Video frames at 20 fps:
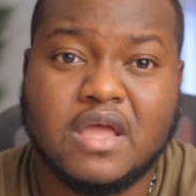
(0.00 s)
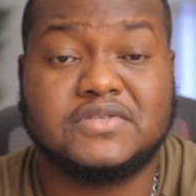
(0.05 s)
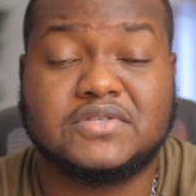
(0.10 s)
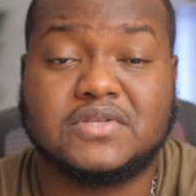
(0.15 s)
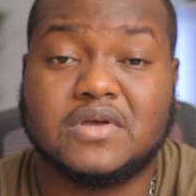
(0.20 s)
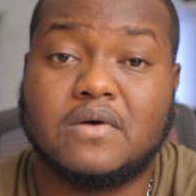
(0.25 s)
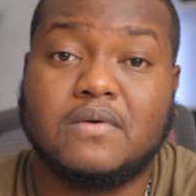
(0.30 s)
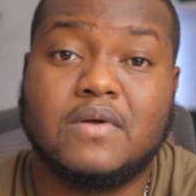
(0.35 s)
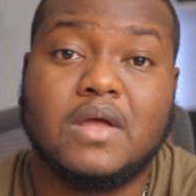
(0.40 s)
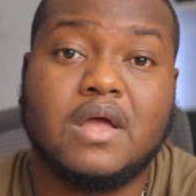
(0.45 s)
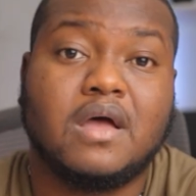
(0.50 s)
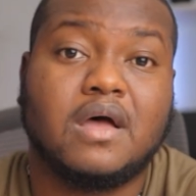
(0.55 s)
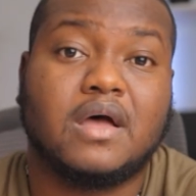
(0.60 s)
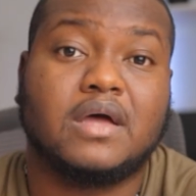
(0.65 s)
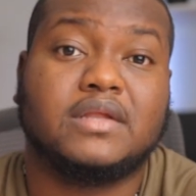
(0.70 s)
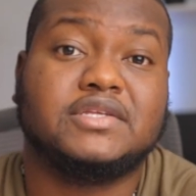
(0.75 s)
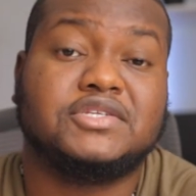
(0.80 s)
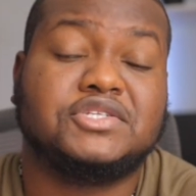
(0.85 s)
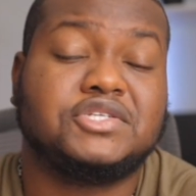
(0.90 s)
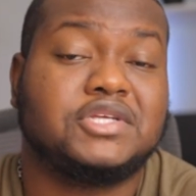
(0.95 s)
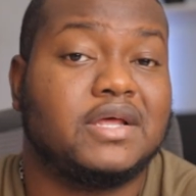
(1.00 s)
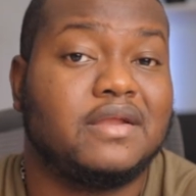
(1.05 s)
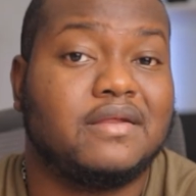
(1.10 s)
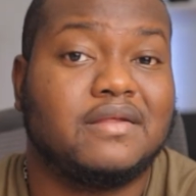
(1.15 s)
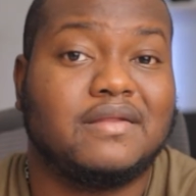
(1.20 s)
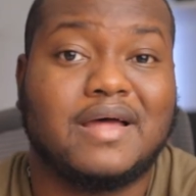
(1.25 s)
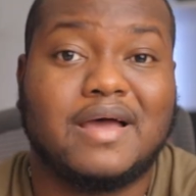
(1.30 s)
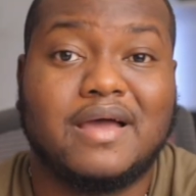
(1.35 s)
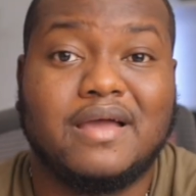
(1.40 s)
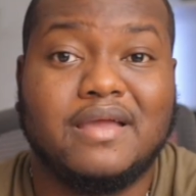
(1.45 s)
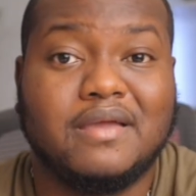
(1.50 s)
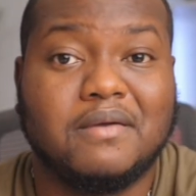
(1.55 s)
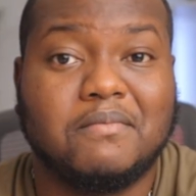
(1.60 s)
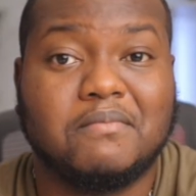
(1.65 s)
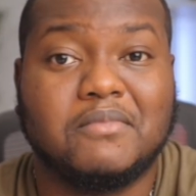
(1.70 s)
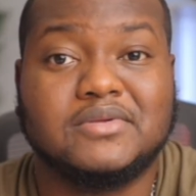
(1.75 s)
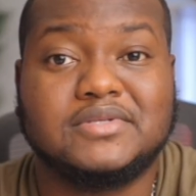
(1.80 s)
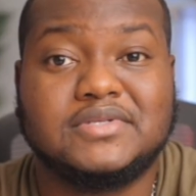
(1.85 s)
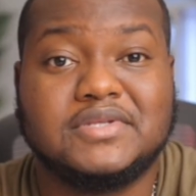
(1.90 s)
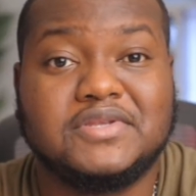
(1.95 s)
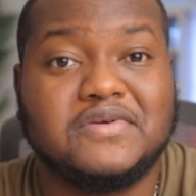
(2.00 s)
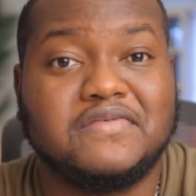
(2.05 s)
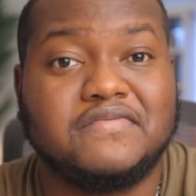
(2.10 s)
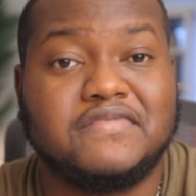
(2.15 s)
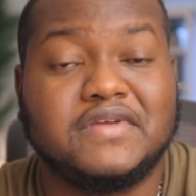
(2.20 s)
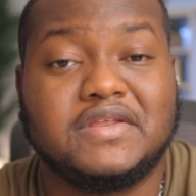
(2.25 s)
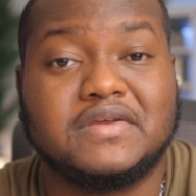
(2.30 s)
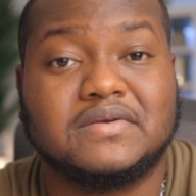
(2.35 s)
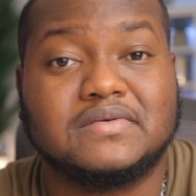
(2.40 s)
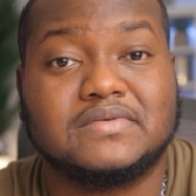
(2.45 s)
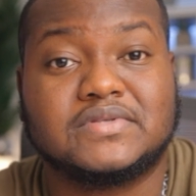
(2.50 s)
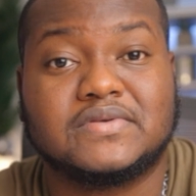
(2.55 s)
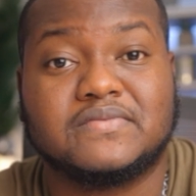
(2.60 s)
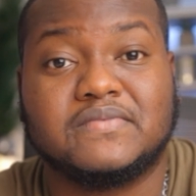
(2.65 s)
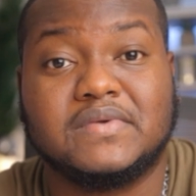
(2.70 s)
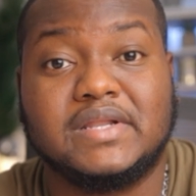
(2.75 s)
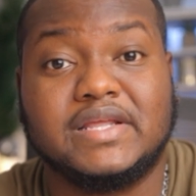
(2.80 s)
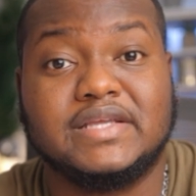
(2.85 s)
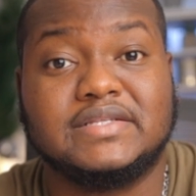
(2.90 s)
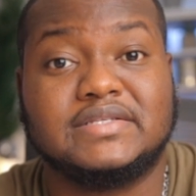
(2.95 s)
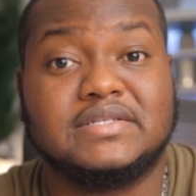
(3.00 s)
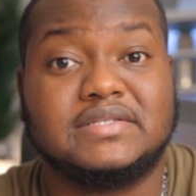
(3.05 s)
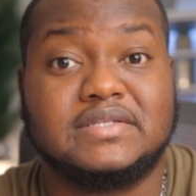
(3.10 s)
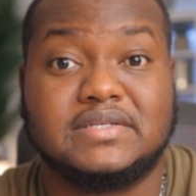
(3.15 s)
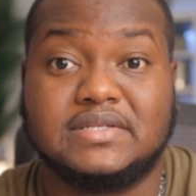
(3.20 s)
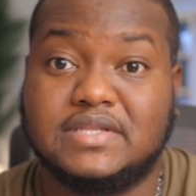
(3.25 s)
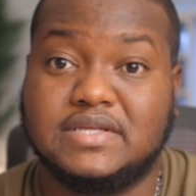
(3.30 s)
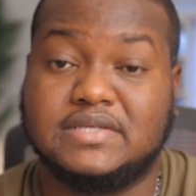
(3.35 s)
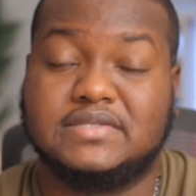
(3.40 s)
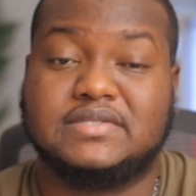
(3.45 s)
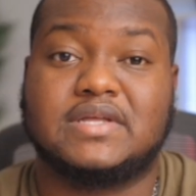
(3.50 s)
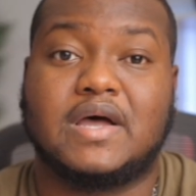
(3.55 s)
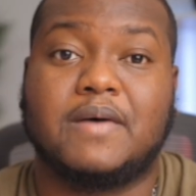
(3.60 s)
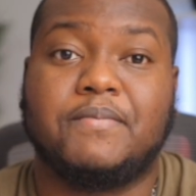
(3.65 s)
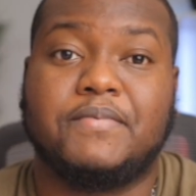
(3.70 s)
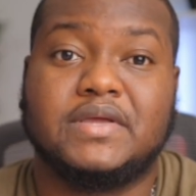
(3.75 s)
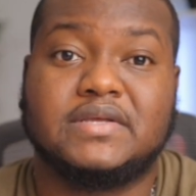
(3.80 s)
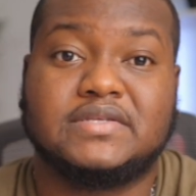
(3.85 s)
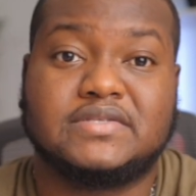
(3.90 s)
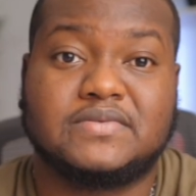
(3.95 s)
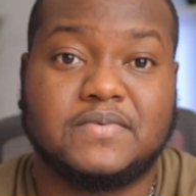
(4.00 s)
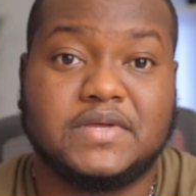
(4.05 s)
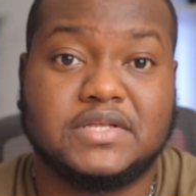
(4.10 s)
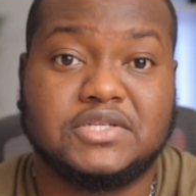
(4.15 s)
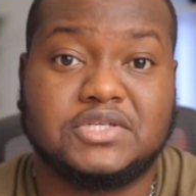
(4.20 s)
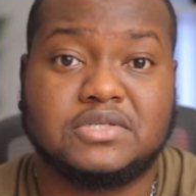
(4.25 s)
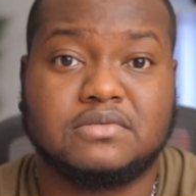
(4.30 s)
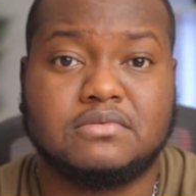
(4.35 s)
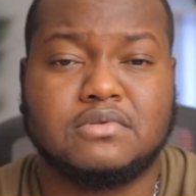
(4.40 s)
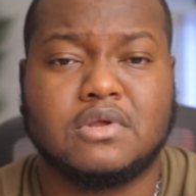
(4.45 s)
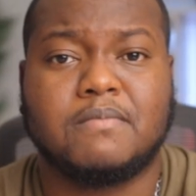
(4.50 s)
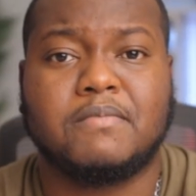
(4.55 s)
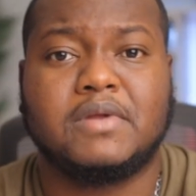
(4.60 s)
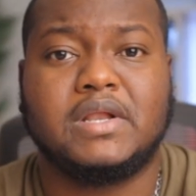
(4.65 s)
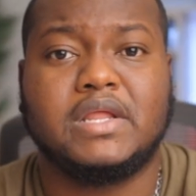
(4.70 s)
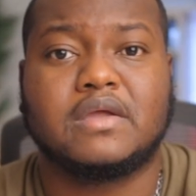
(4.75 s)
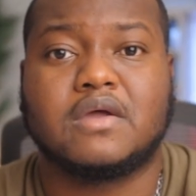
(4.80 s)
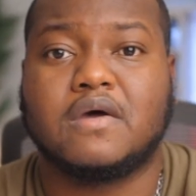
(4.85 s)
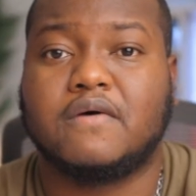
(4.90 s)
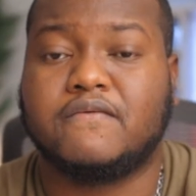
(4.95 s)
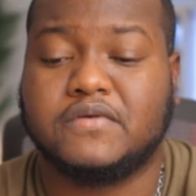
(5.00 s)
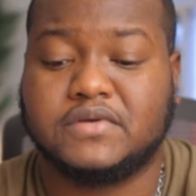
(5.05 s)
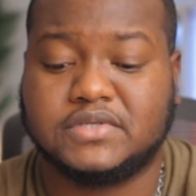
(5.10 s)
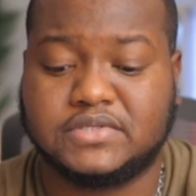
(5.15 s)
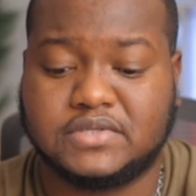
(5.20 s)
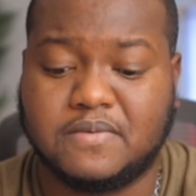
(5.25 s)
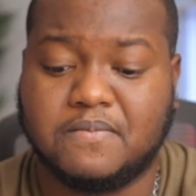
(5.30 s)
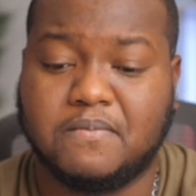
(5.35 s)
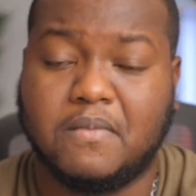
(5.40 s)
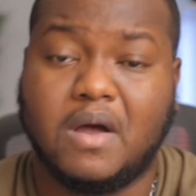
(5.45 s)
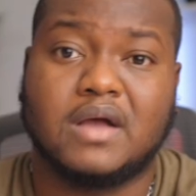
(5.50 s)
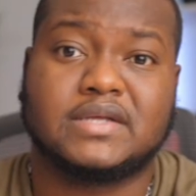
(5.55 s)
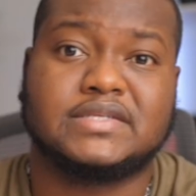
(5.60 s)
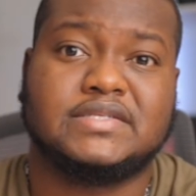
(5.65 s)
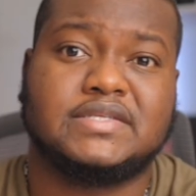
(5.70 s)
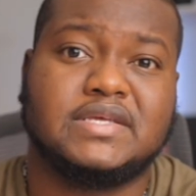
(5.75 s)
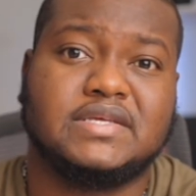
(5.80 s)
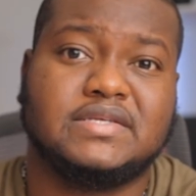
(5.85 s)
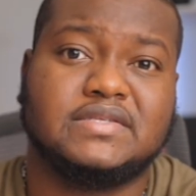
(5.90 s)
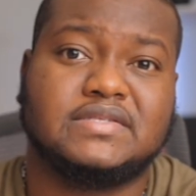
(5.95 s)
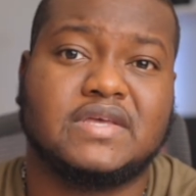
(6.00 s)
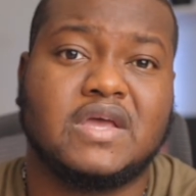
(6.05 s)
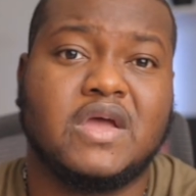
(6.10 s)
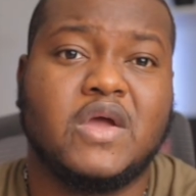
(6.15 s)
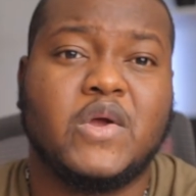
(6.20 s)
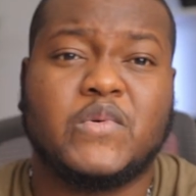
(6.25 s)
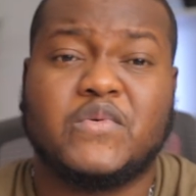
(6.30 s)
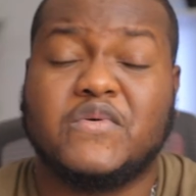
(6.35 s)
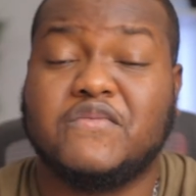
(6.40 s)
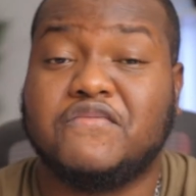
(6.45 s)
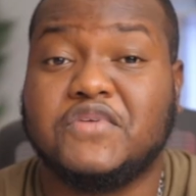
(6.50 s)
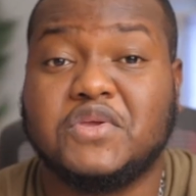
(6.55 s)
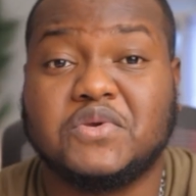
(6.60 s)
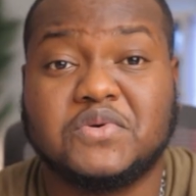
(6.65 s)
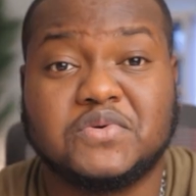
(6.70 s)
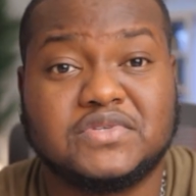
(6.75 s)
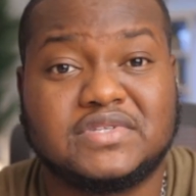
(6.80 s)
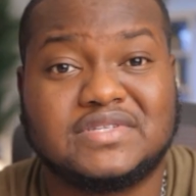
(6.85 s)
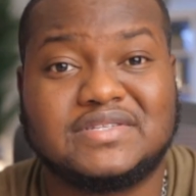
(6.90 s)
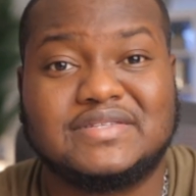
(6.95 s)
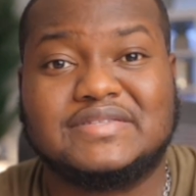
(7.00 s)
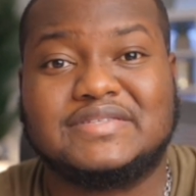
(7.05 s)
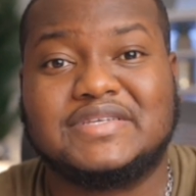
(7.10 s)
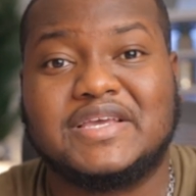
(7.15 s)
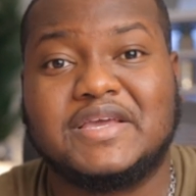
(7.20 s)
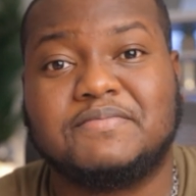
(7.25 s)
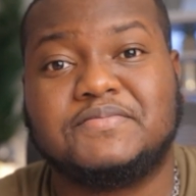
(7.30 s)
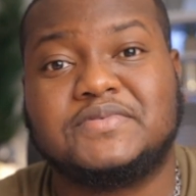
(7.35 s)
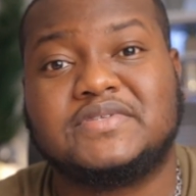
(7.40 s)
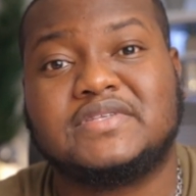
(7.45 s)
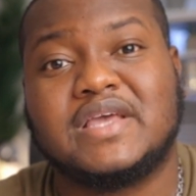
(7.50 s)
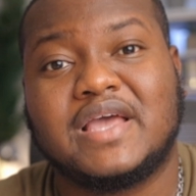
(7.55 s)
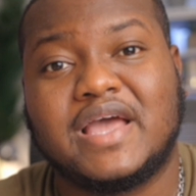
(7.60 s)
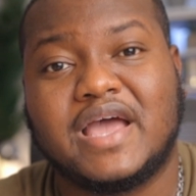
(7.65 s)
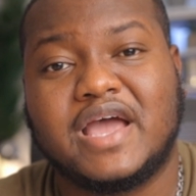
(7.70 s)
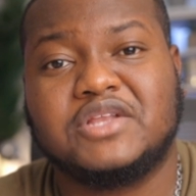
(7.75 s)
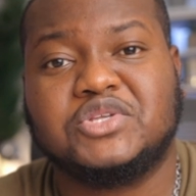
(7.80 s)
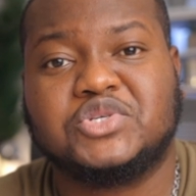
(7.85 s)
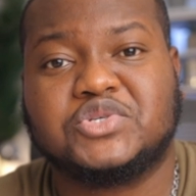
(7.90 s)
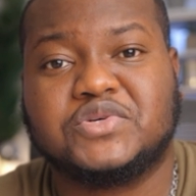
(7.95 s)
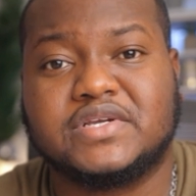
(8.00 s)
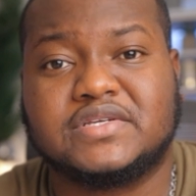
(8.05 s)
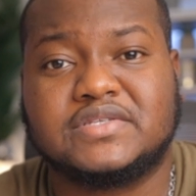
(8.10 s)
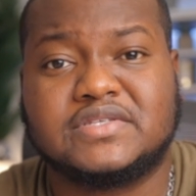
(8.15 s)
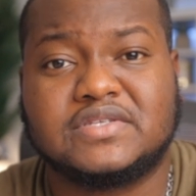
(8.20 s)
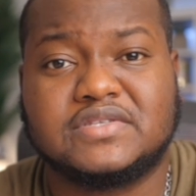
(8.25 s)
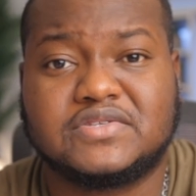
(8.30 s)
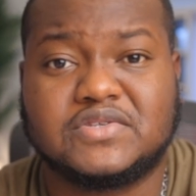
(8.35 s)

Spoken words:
So on this channel I mostly do videos related to these topics, which normally covers unboxings, reviews, tips and tricks.